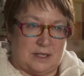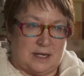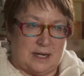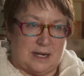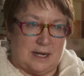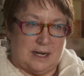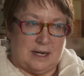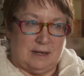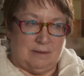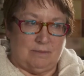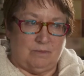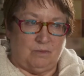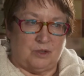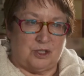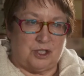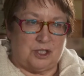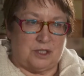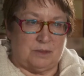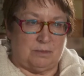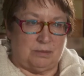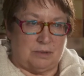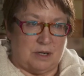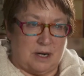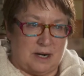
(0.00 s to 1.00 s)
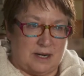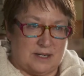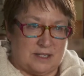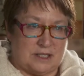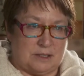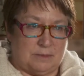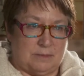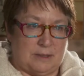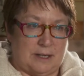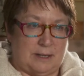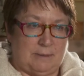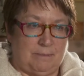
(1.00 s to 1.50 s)
day, which
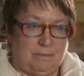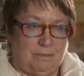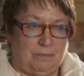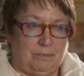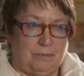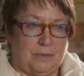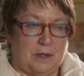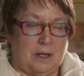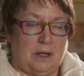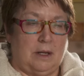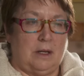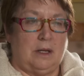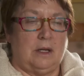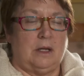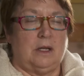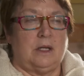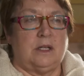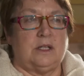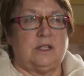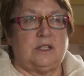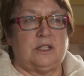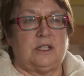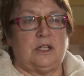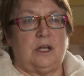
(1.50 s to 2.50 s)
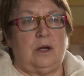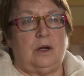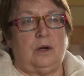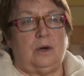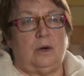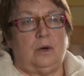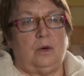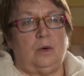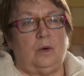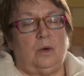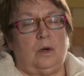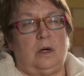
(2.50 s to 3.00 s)
surprised me.
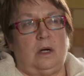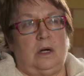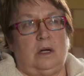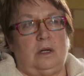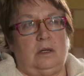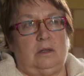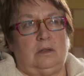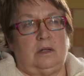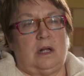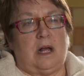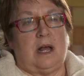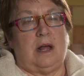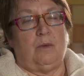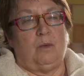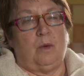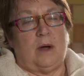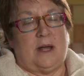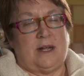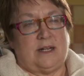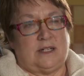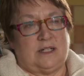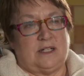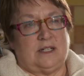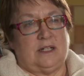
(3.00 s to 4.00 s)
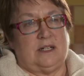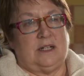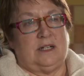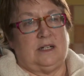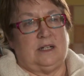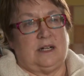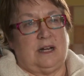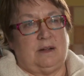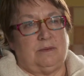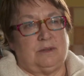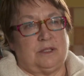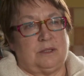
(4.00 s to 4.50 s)
So I waited
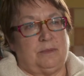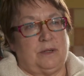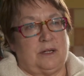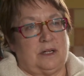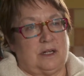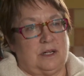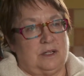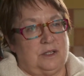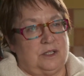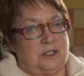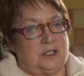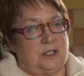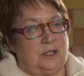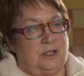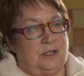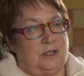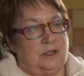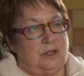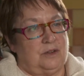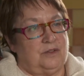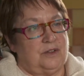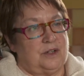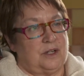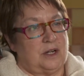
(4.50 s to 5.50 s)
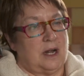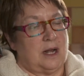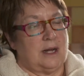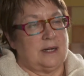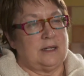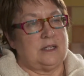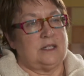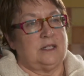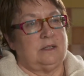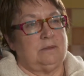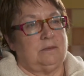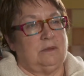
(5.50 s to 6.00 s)
and I was a bit concerned
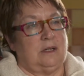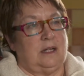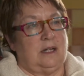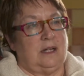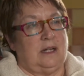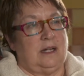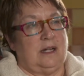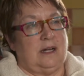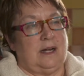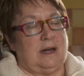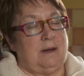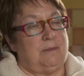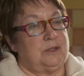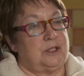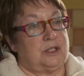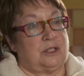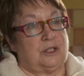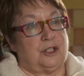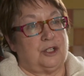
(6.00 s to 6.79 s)
overnight. And I was